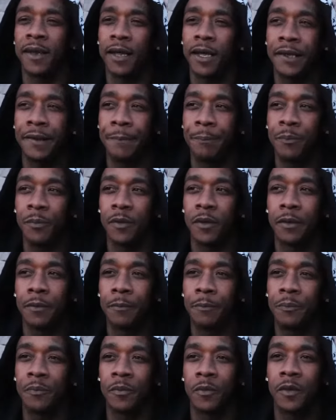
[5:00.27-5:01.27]
like
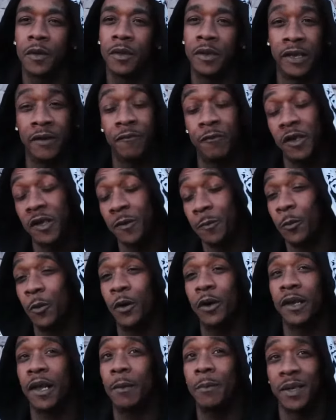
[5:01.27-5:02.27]
different
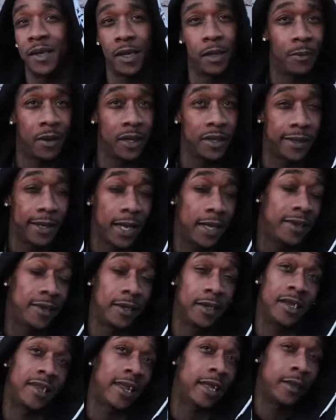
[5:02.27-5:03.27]
sports, I'm gonna say Mike
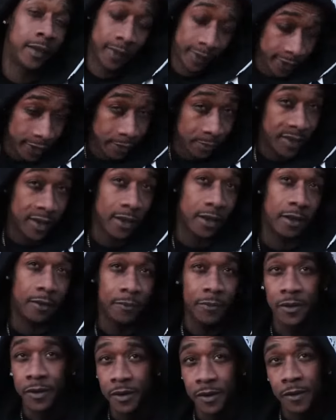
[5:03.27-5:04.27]
Tyson at, at the same time.
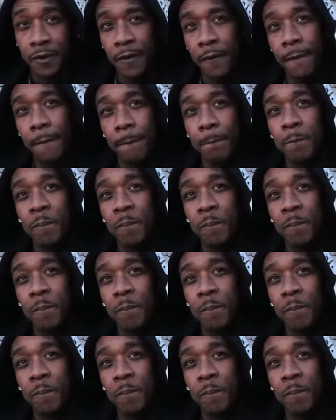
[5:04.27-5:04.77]
Tyson, okay.